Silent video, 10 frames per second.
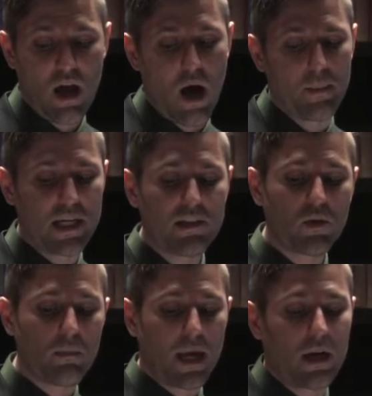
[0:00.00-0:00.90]
a
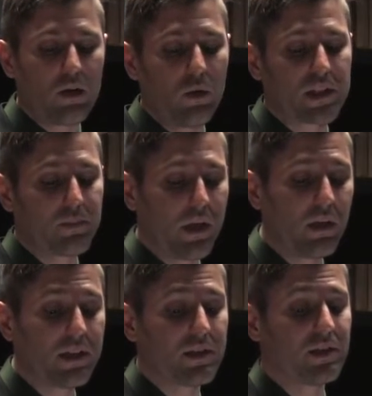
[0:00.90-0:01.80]
medieval man who
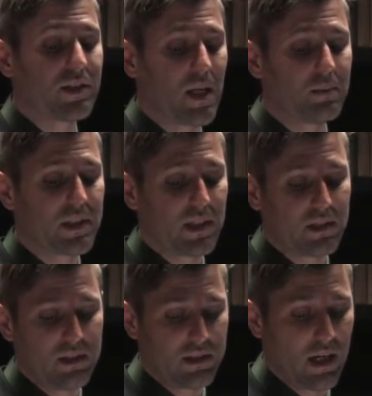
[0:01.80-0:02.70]
experiences same-sex
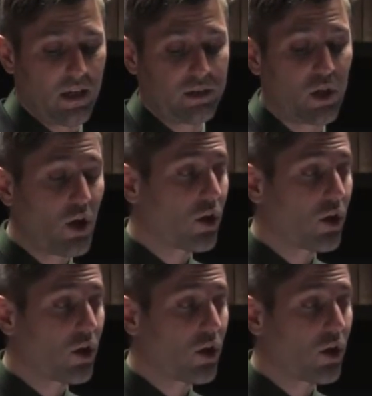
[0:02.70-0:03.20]
desires